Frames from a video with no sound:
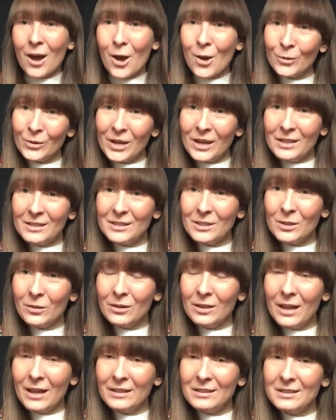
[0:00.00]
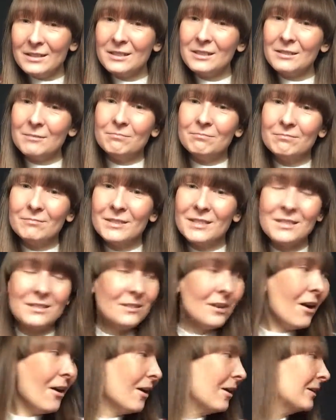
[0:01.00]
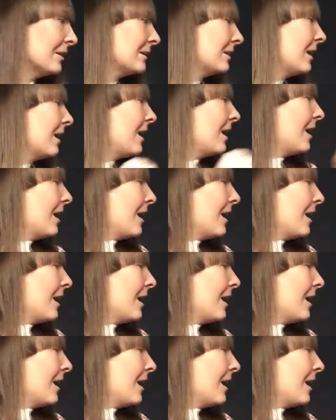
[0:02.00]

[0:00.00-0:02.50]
Okay, so let's start.